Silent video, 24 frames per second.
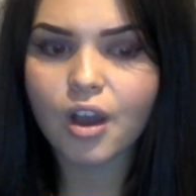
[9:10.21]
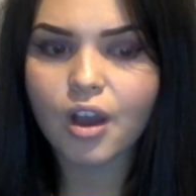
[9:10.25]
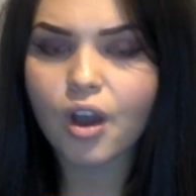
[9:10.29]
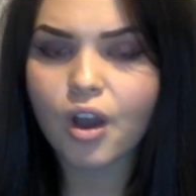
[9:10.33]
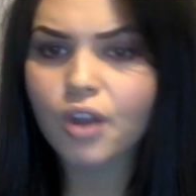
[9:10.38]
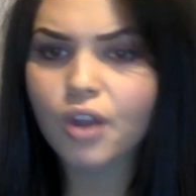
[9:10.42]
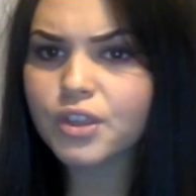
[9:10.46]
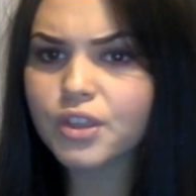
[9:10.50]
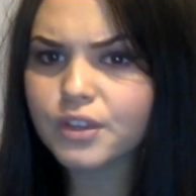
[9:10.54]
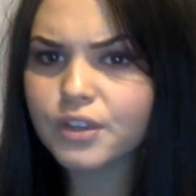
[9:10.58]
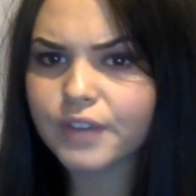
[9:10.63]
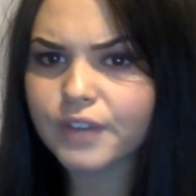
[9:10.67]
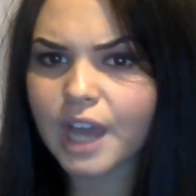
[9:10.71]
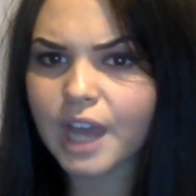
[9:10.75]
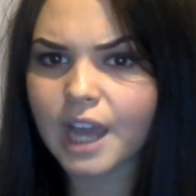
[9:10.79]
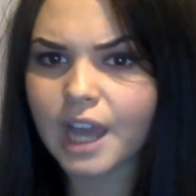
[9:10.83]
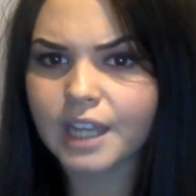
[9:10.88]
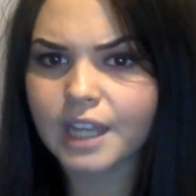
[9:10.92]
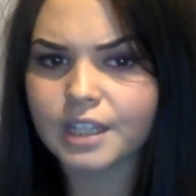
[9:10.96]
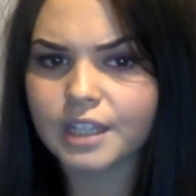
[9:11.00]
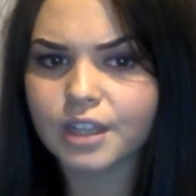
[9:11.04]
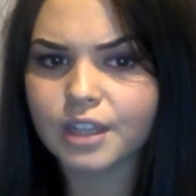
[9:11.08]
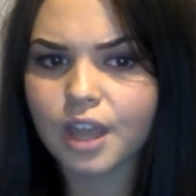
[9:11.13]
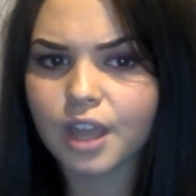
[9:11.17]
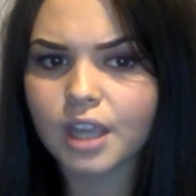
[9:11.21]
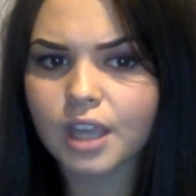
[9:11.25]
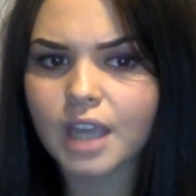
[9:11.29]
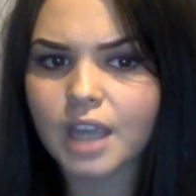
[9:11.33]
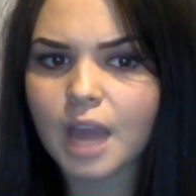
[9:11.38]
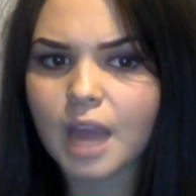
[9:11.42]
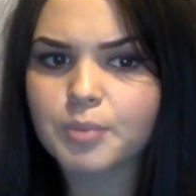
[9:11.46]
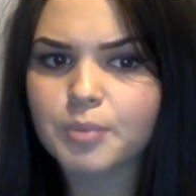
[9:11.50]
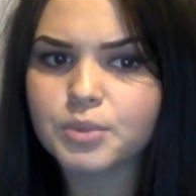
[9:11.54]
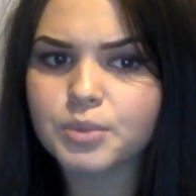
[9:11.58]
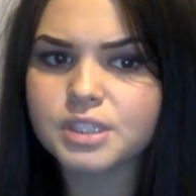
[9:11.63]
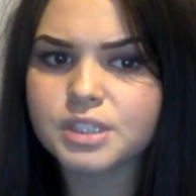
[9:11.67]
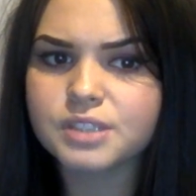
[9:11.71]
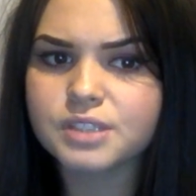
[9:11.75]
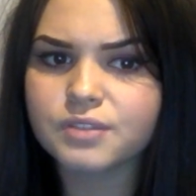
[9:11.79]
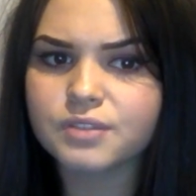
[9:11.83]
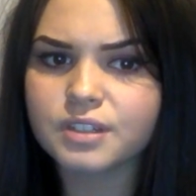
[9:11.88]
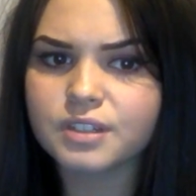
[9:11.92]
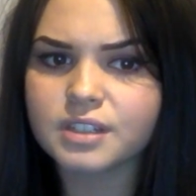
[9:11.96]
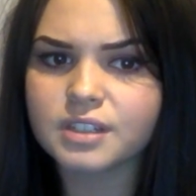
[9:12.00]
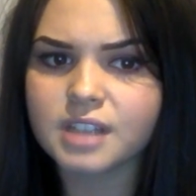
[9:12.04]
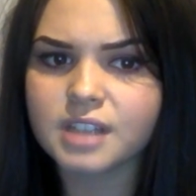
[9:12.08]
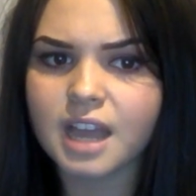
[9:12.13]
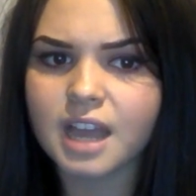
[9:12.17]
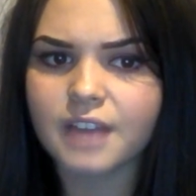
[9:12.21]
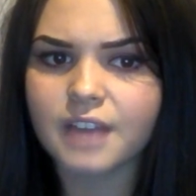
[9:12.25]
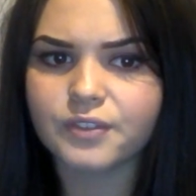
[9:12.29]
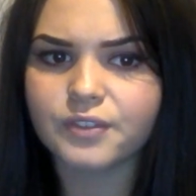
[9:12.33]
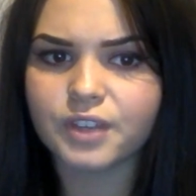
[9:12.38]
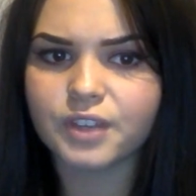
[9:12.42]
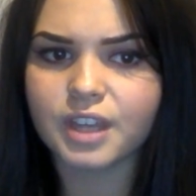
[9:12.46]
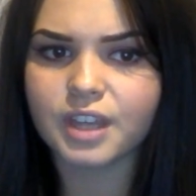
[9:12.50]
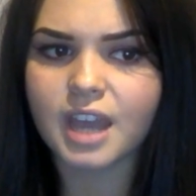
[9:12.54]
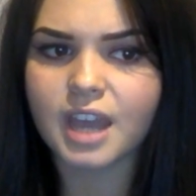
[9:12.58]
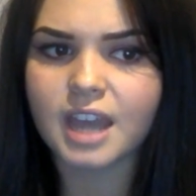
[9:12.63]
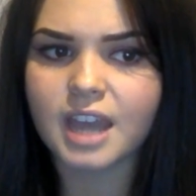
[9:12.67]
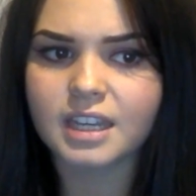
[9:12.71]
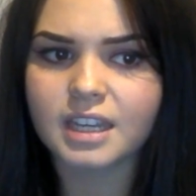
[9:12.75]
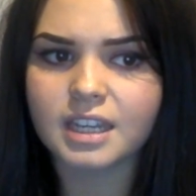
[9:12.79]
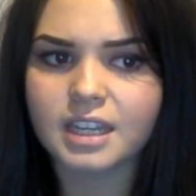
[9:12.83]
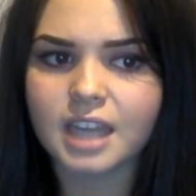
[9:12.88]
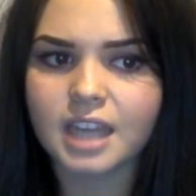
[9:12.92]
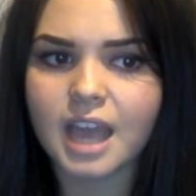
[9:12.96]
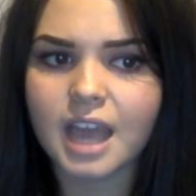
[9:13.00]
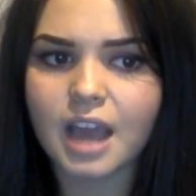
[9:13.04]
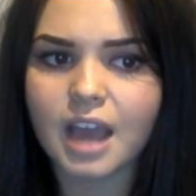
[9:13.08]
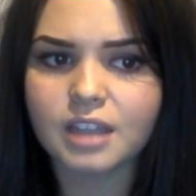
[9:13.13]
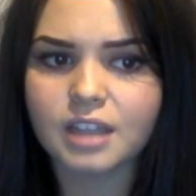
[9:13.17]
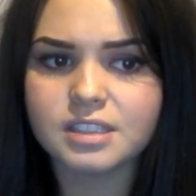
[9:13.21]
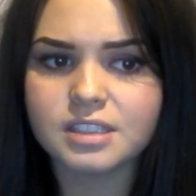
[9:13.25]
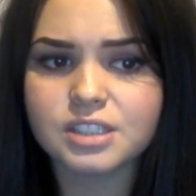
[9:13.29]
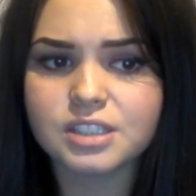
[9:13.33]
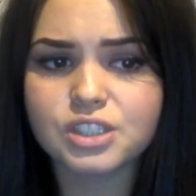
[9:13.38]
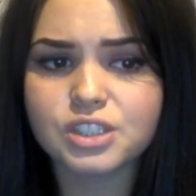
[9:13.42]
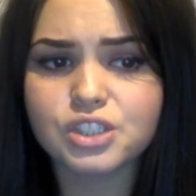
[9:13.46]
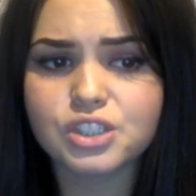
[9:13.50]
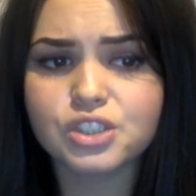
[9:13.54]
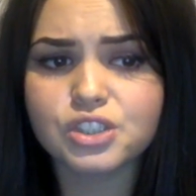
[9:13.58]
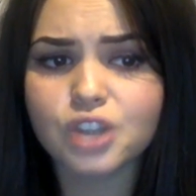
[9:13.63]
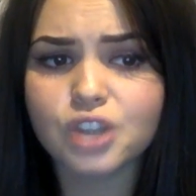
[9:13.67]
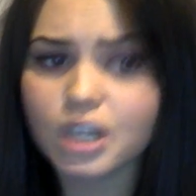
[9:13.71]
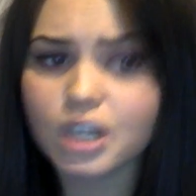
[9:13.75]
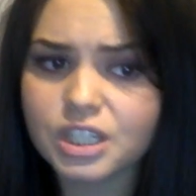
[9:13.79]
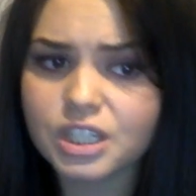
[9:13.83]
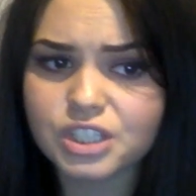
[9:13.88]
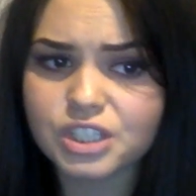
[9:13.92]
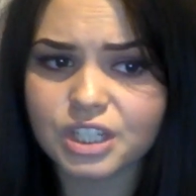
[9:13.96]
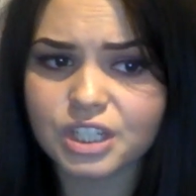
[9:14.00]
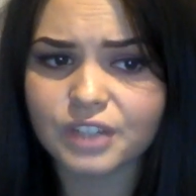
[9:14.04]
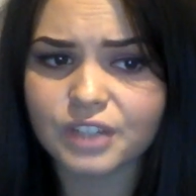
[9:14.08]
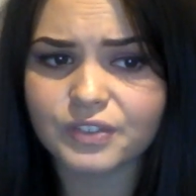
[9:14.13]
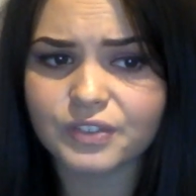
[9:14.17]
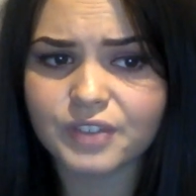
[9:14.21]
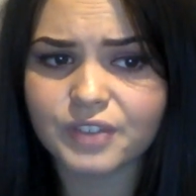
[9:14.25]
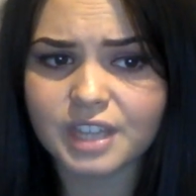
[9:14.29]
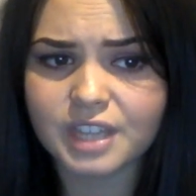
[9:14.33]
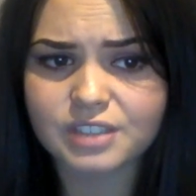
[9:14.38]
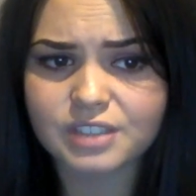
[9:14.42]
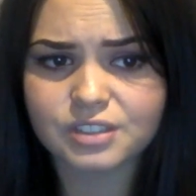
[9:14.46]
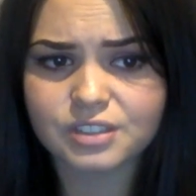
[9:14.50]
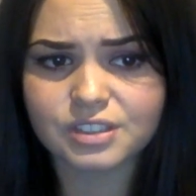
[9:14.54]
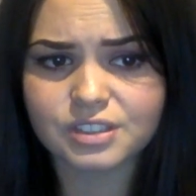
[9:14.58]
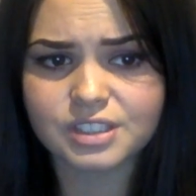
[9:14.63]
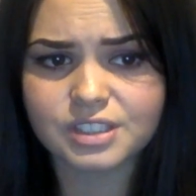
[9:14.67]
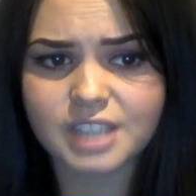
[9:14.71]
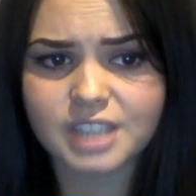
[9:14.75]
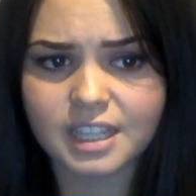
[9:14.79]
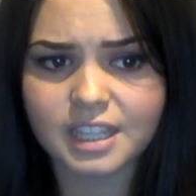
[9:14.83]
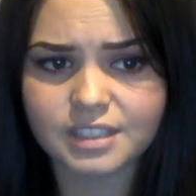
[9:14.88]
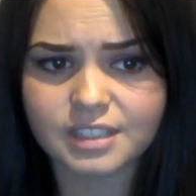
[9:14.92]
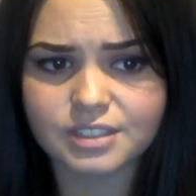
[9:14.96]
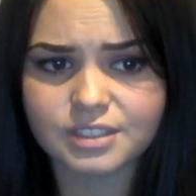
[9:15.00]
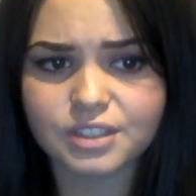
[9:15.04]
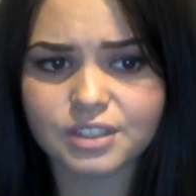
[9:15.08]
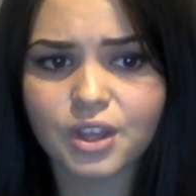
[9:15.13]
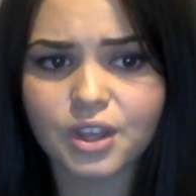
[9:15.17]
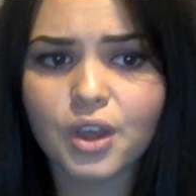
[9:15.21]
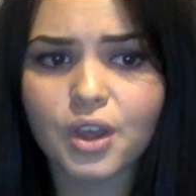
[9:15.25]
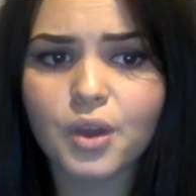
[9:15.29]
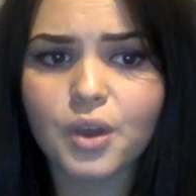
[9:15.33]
On the other hand, Cadbury's Gorilla advert had an astonishing effect on sales.